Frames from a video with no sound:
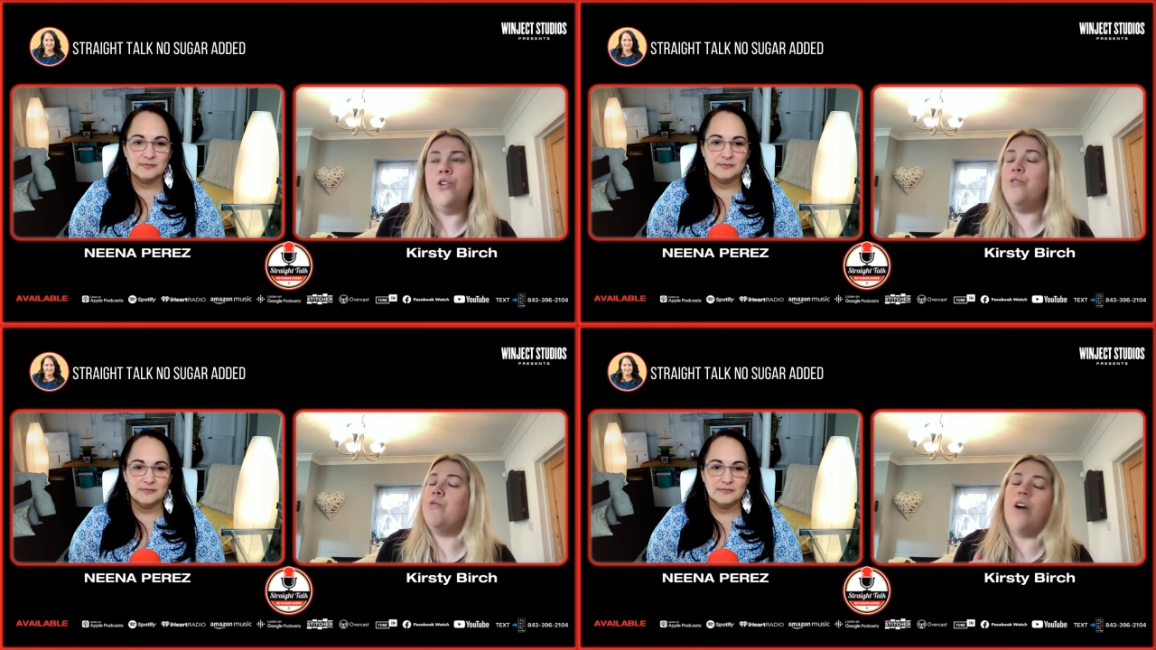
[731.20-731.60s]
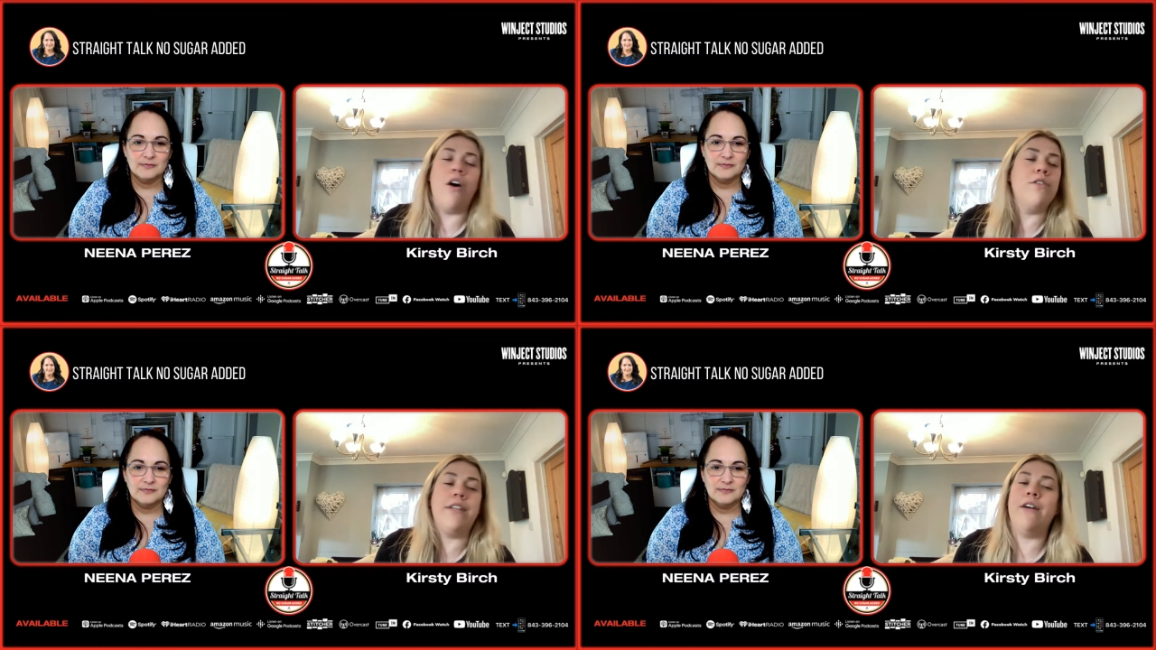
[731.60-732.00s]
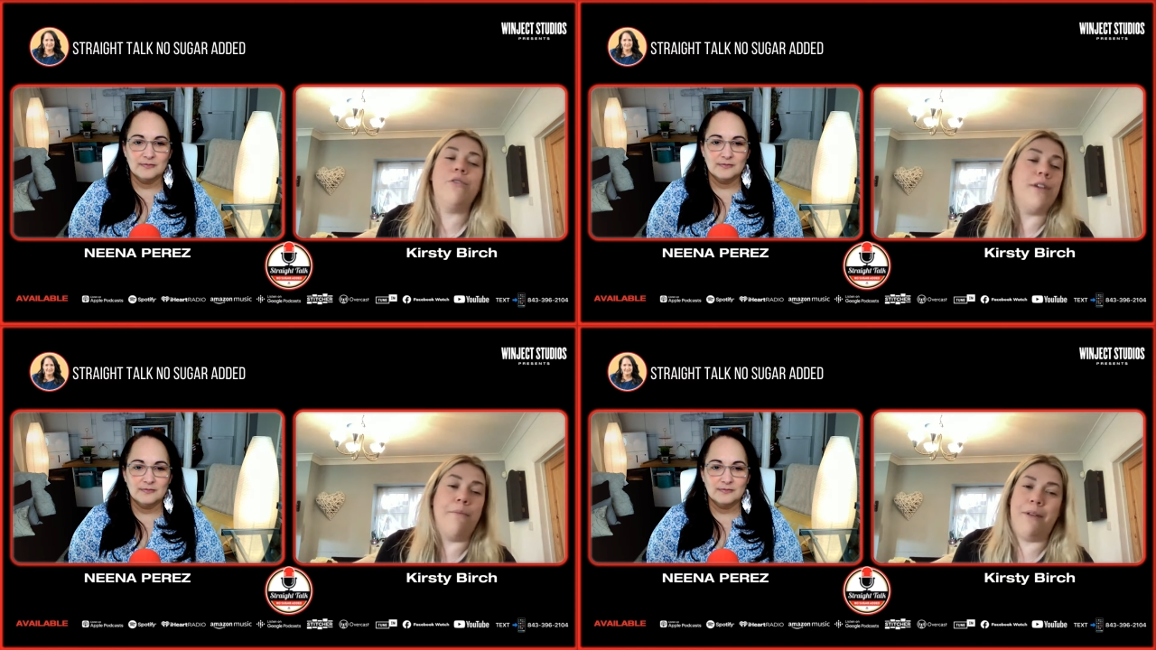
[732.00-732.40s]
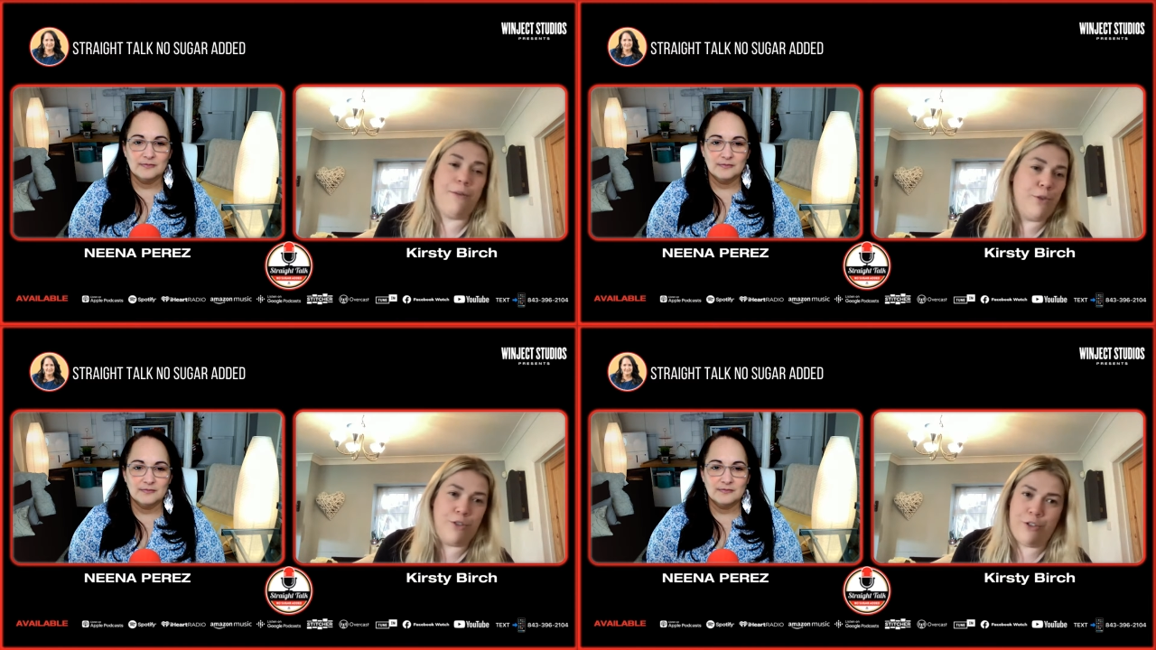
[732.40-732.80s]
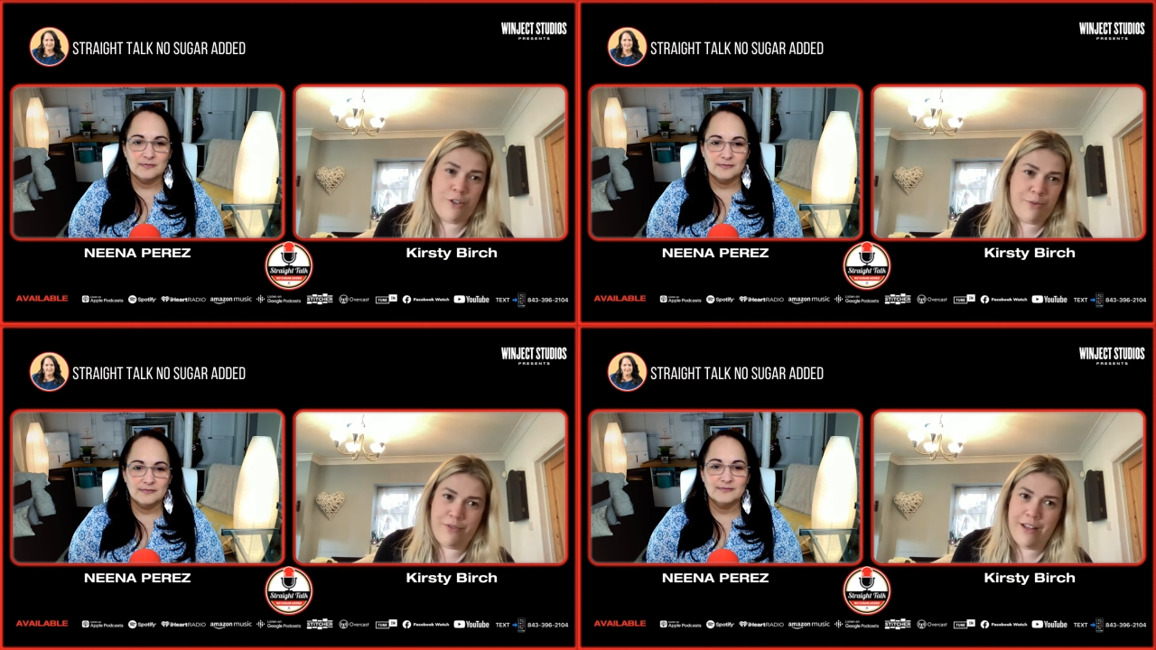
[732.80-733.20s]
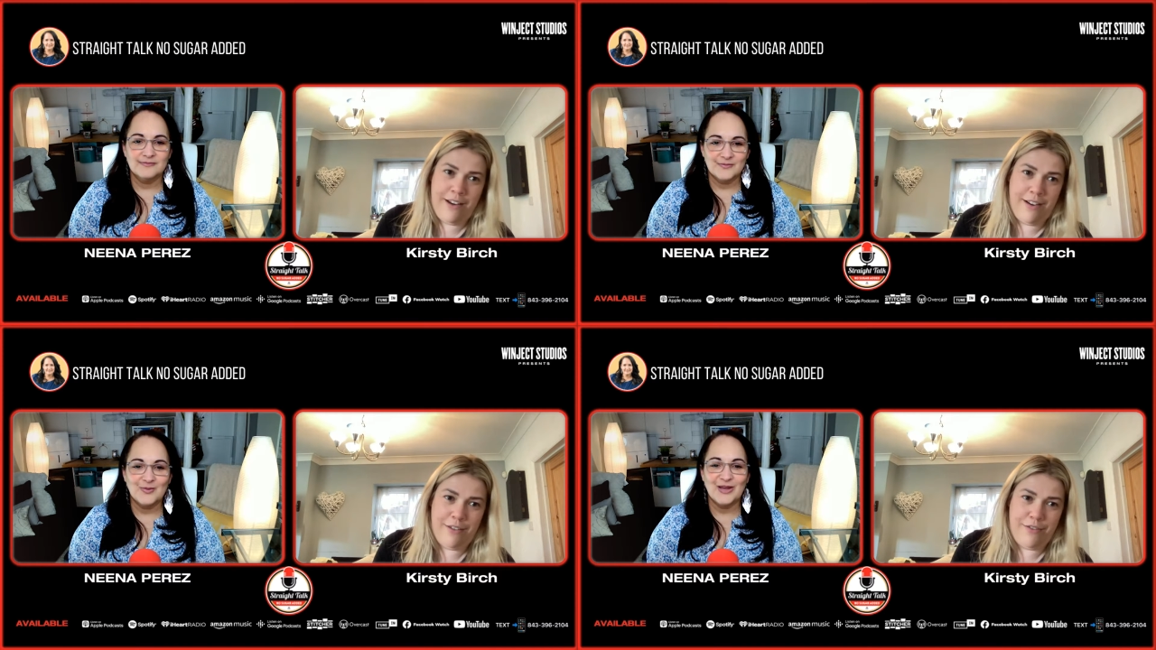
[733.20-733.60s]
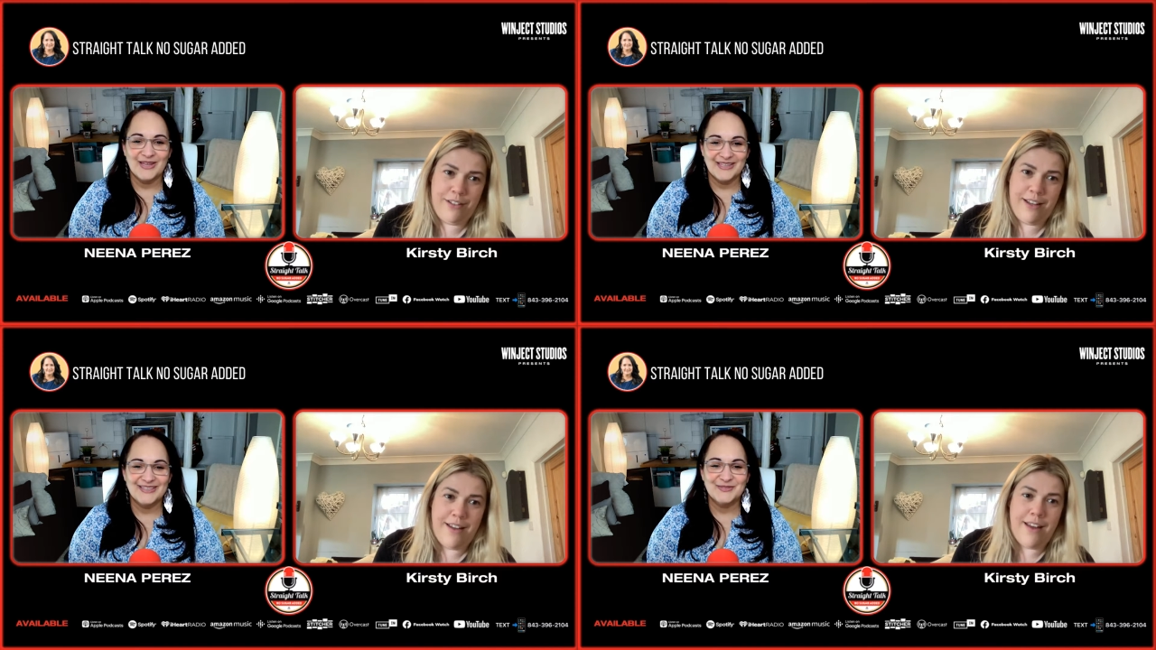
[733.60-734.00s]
Speaker 1: you can't tell somebody what to do with their life. Right.